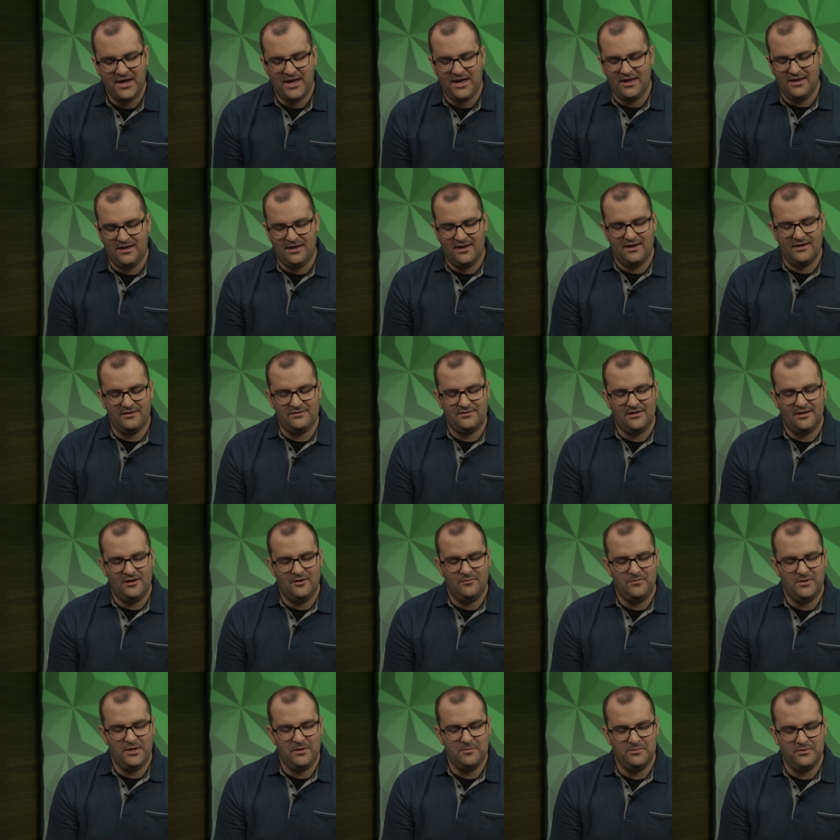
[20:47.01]
I, I tell
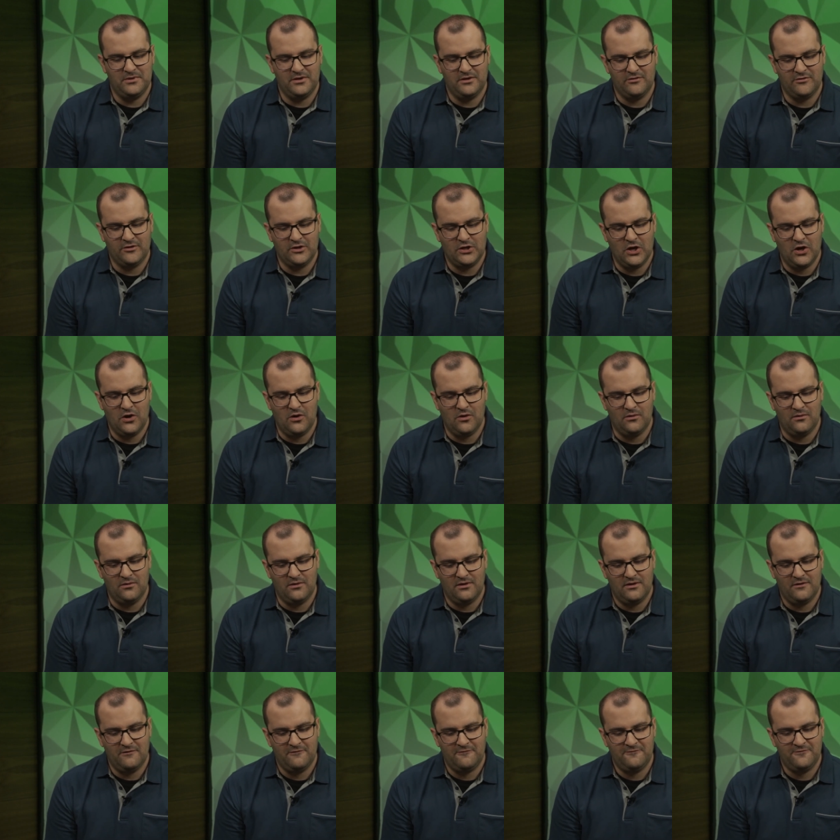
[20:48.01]
people is you know,
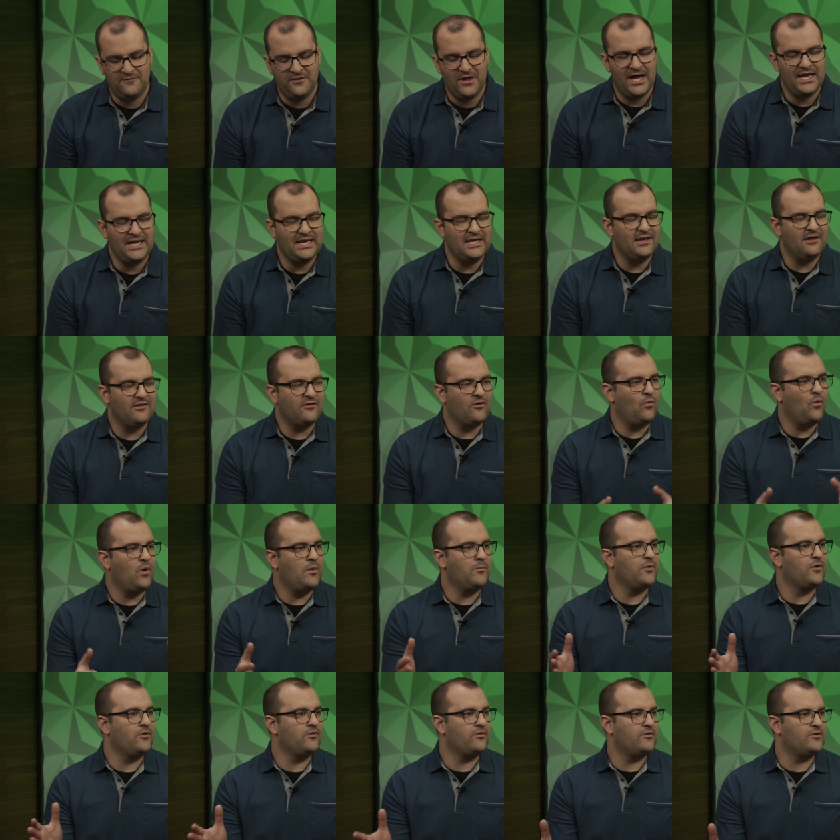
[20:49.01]
flighting isn't one
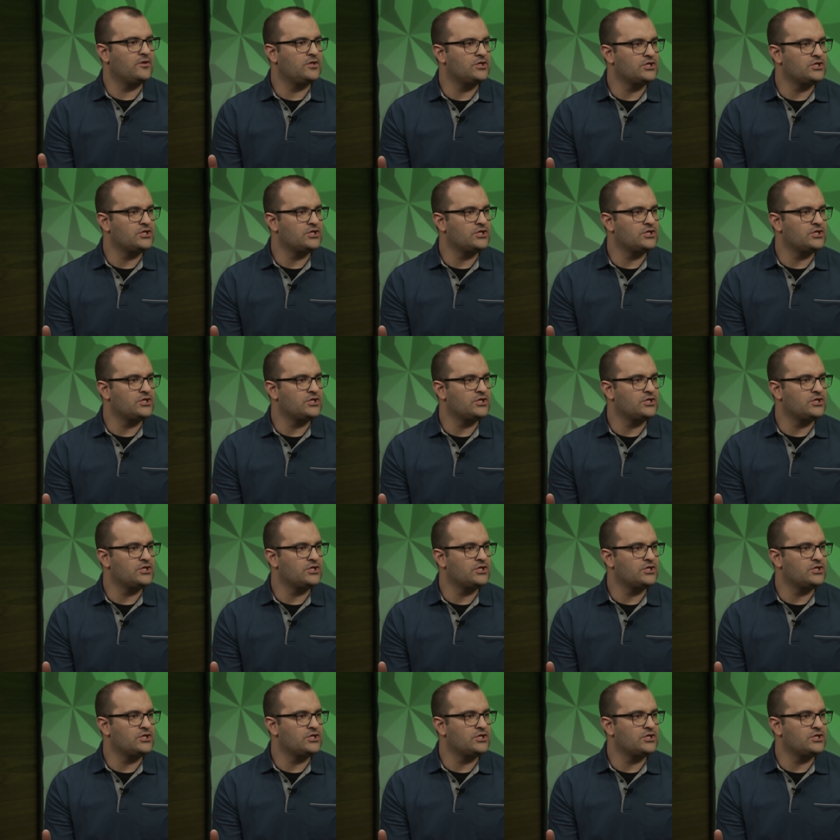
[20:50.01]
person's